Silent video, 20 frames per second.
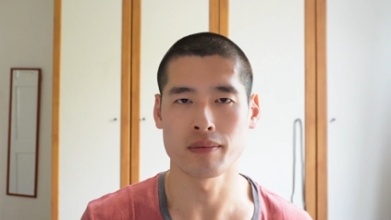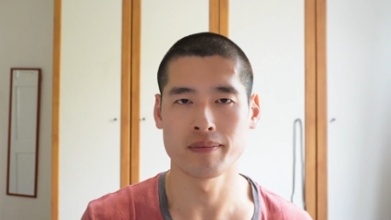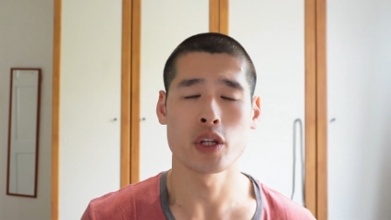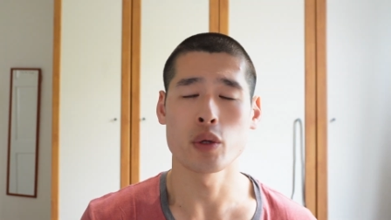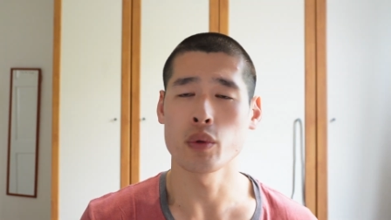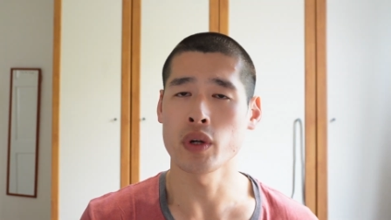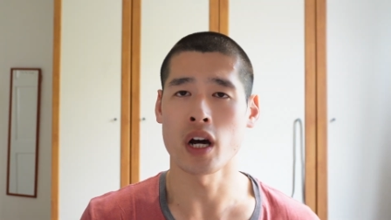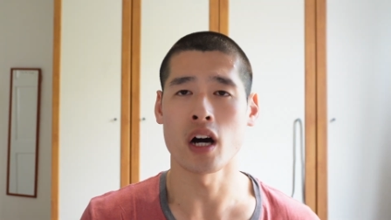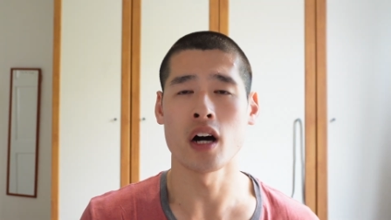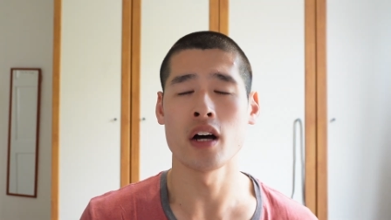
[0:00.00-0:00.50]
You
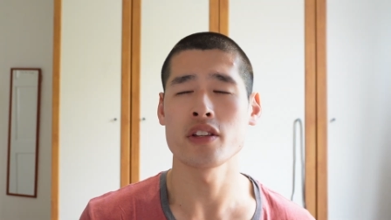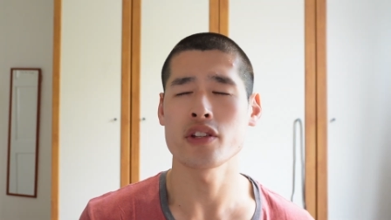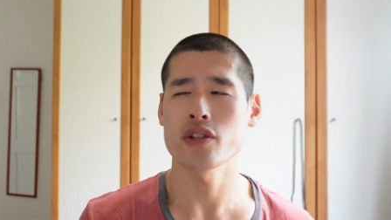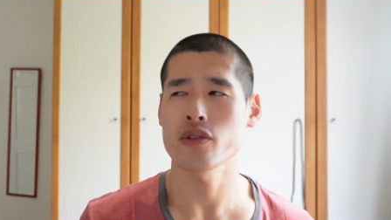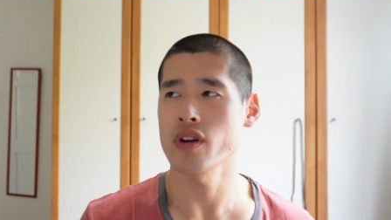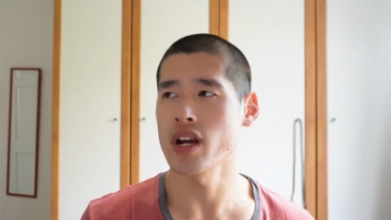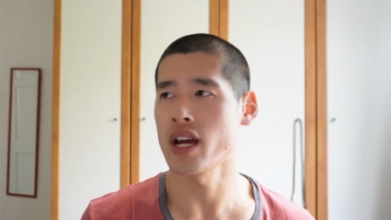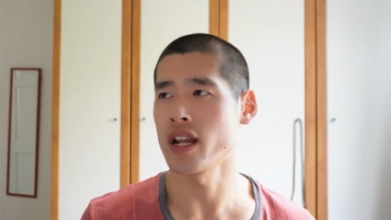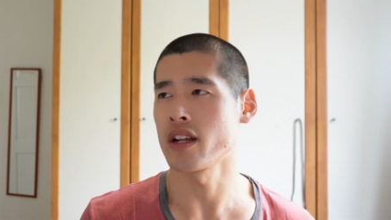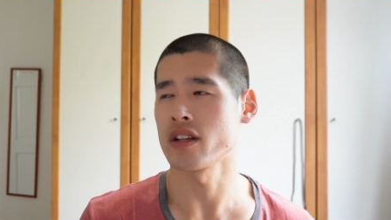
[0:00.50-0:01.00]
want to
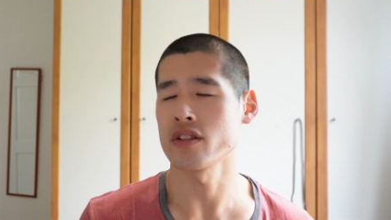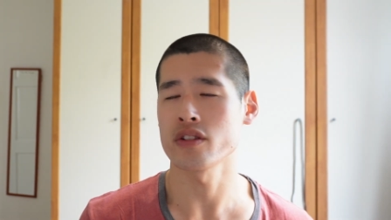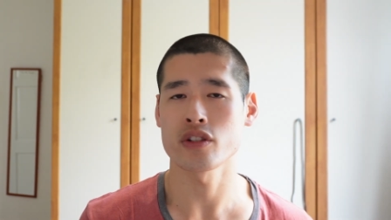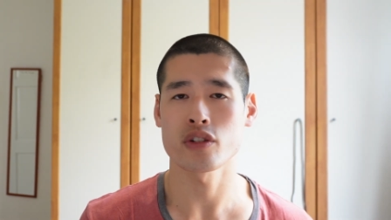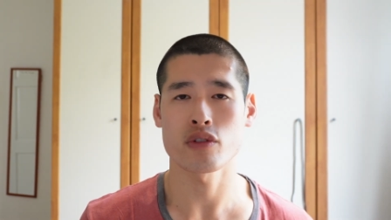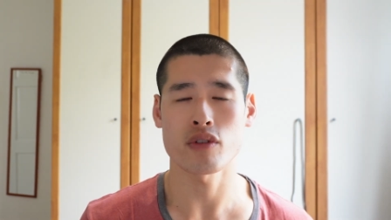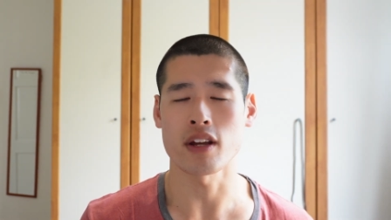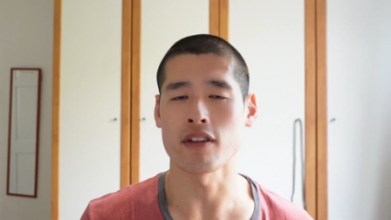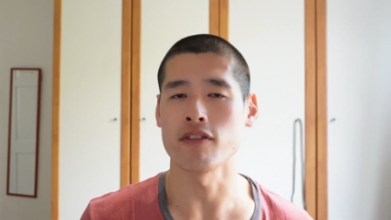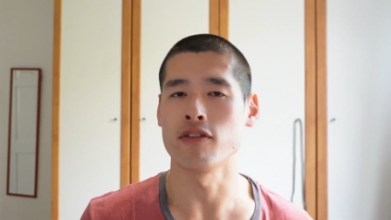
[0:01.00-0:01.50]
answer it in a
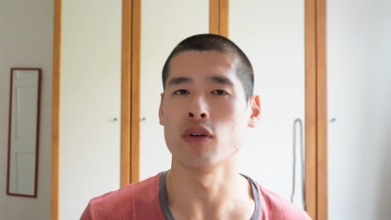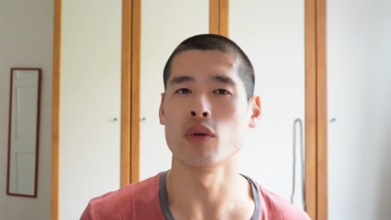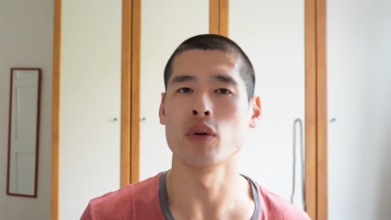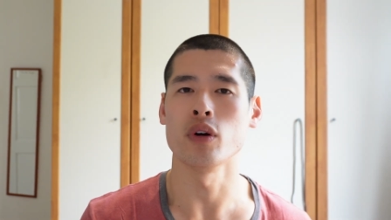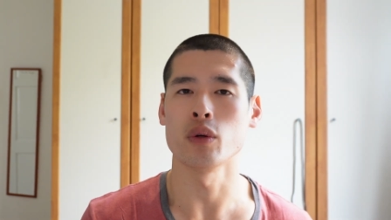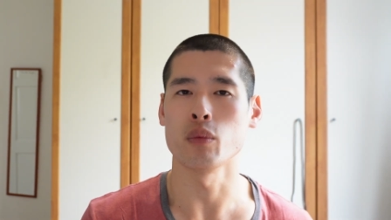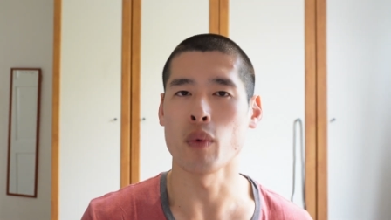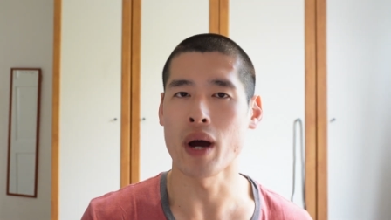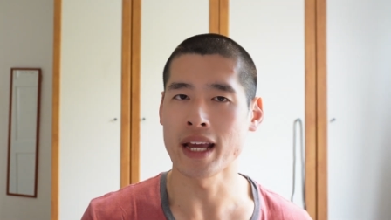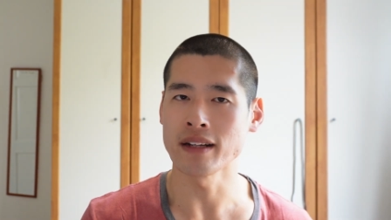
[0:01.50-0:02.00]

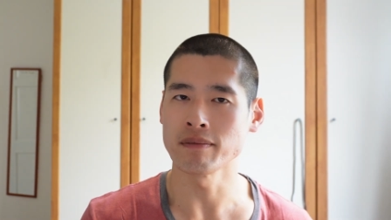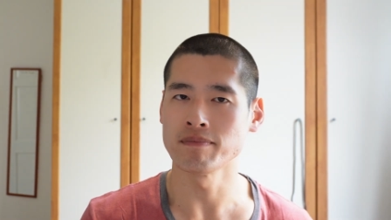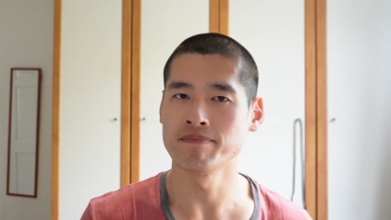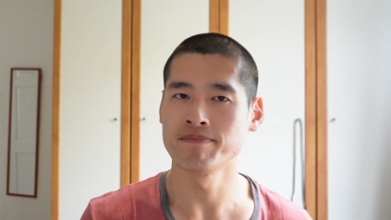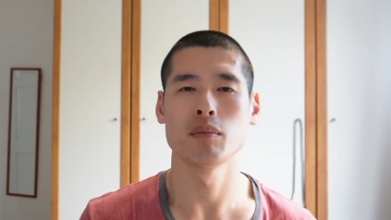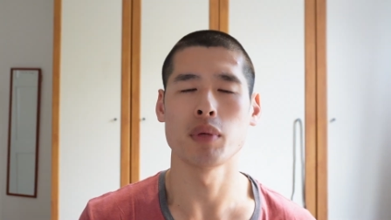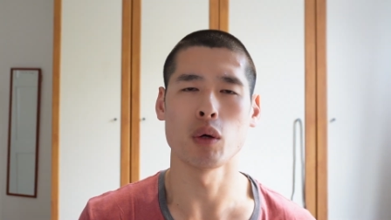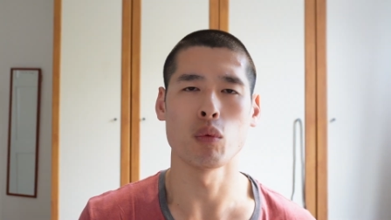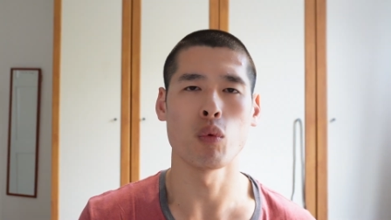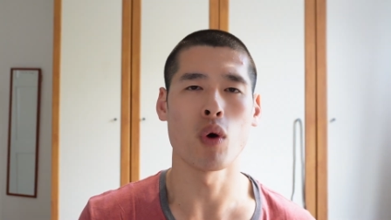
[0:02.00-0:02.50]
straightforward way,
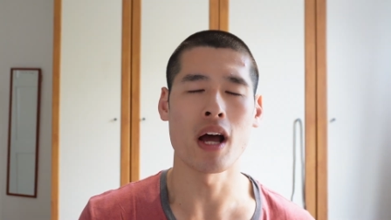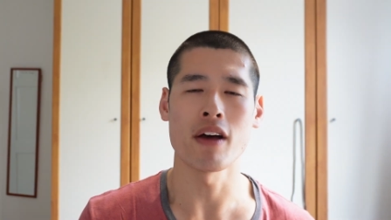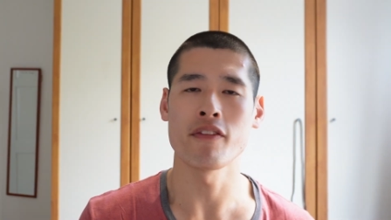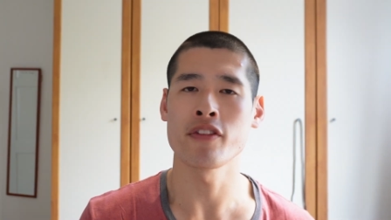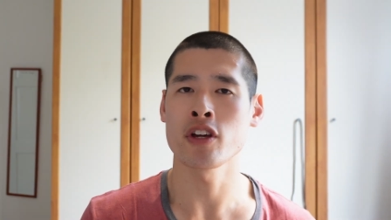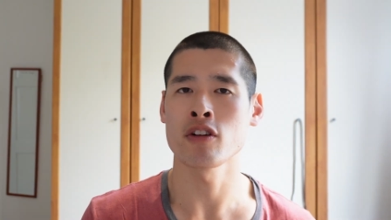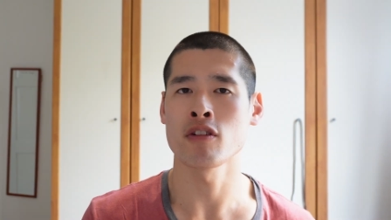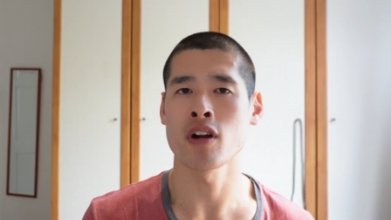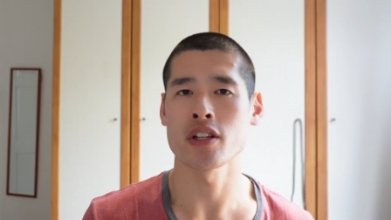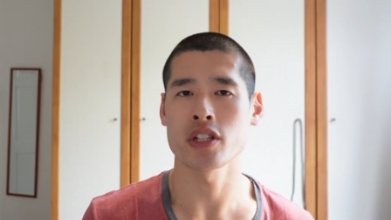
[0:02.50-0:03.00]
but whatever
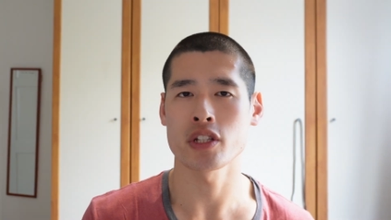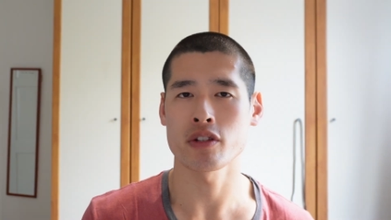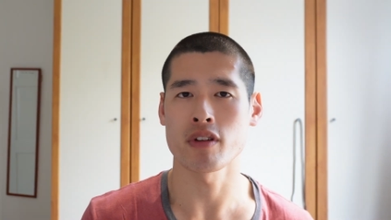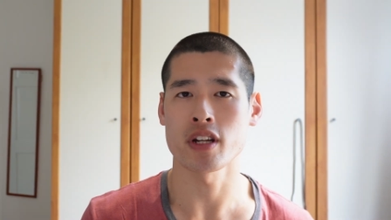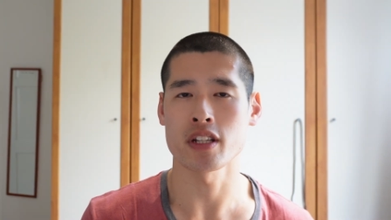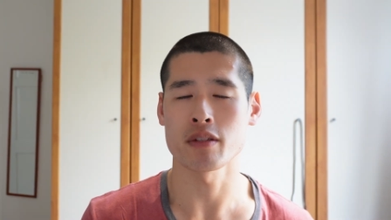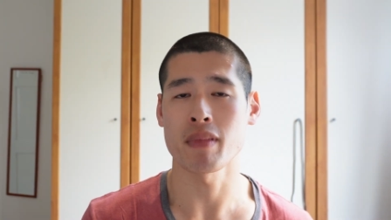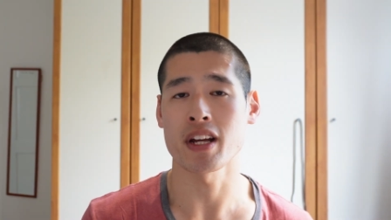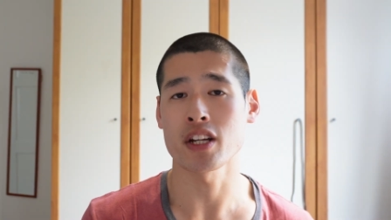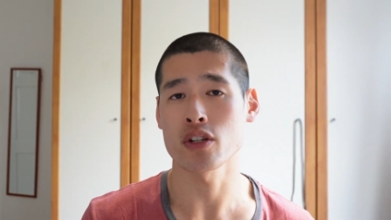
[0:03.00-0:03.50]
your answer
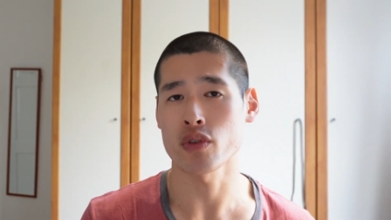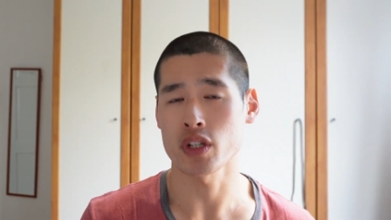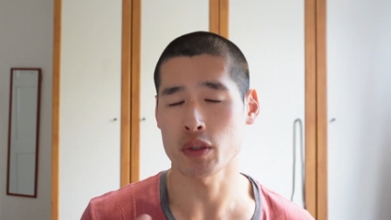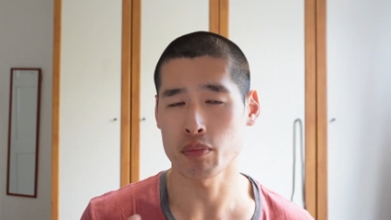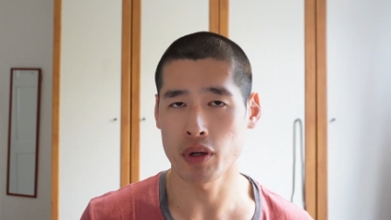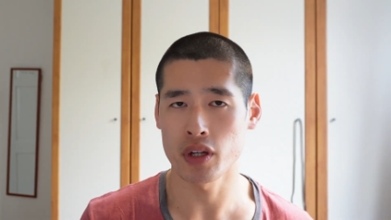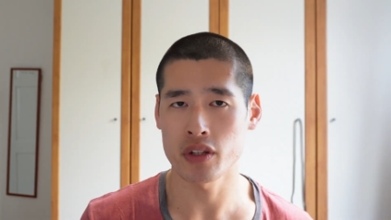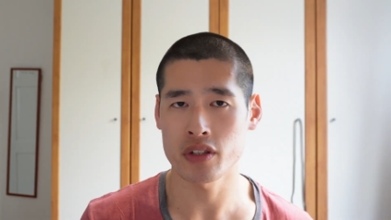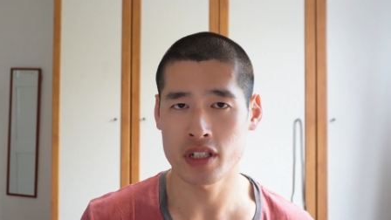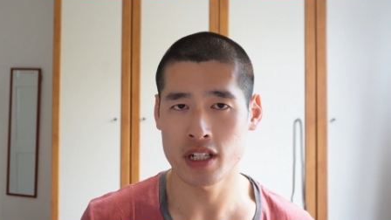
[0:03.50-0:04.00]
is, make sure it's
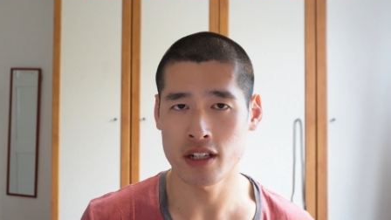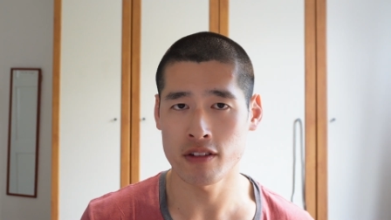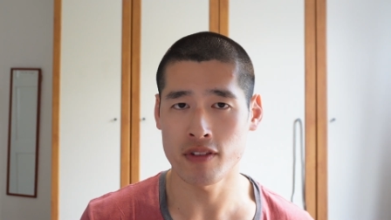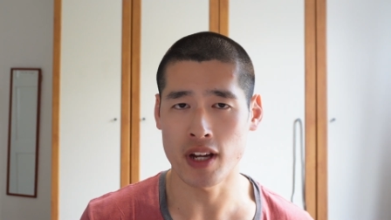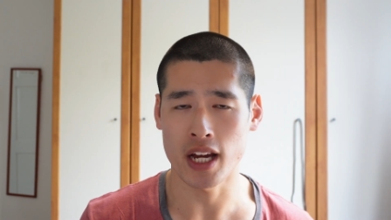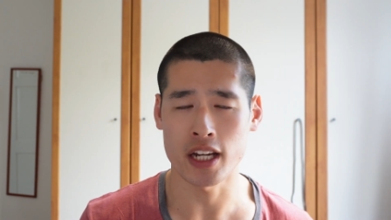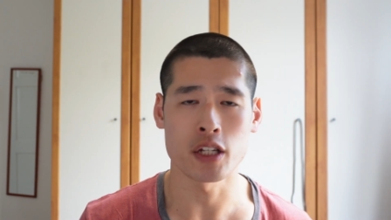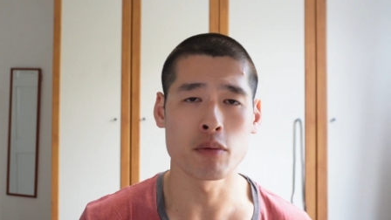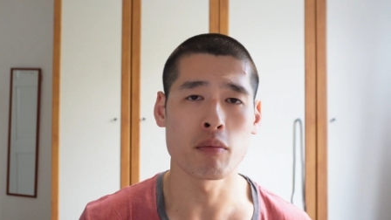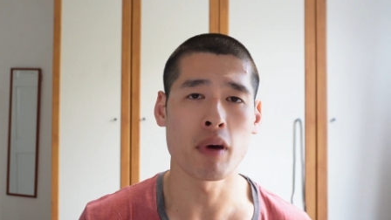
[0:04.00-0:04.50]
positive,
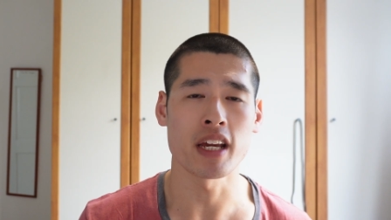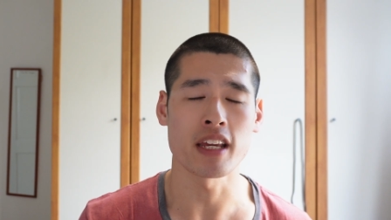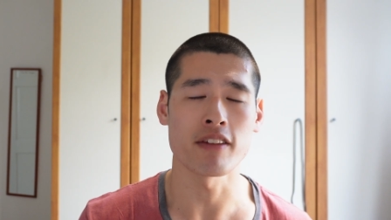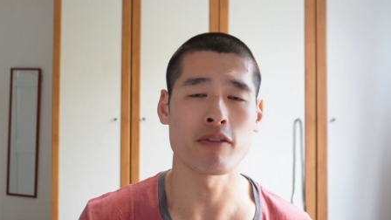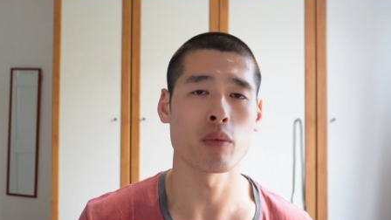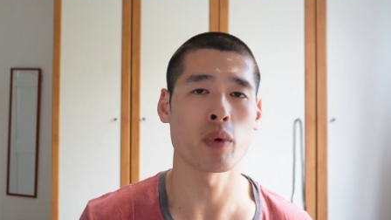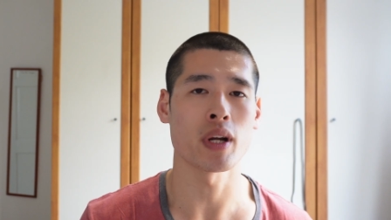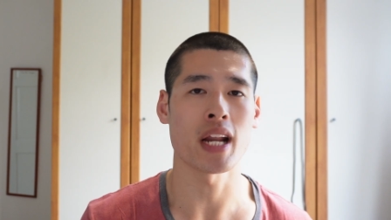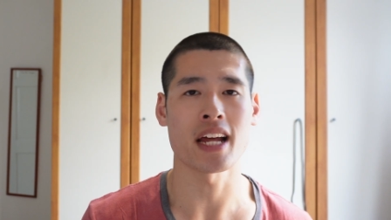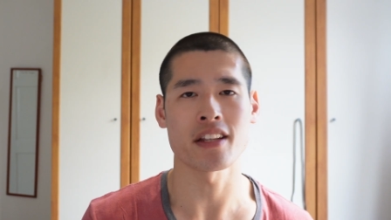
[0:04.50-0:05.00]
and you might
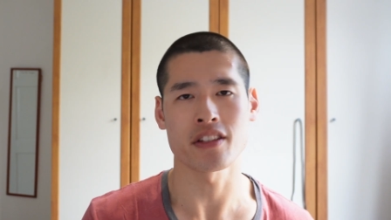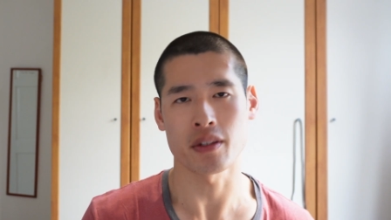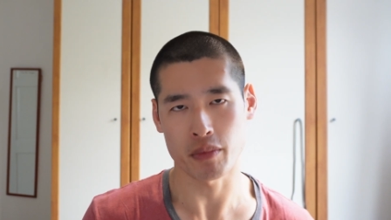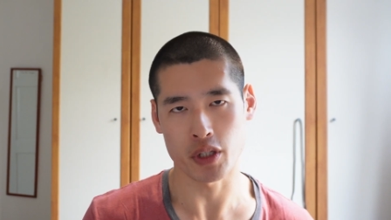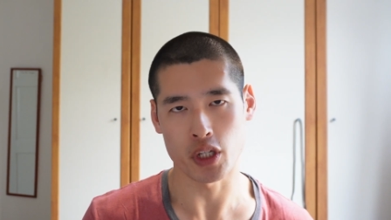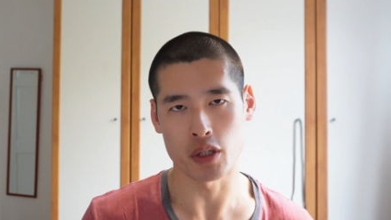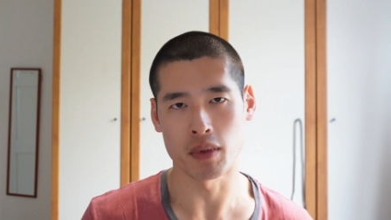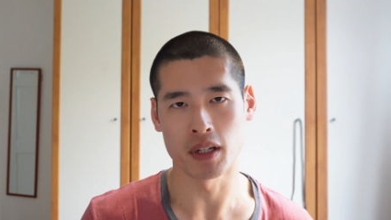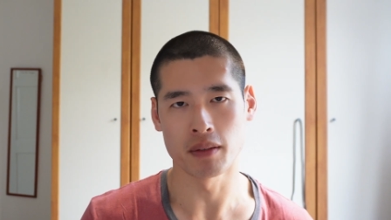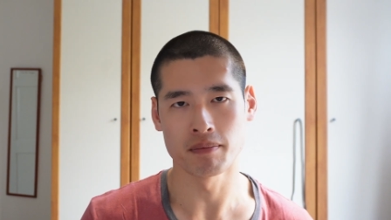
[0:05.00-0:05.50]
even want to add some
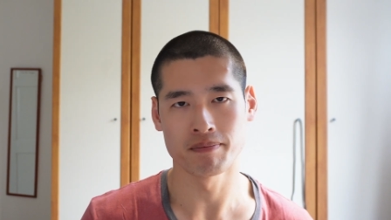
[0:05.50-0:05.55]
humor.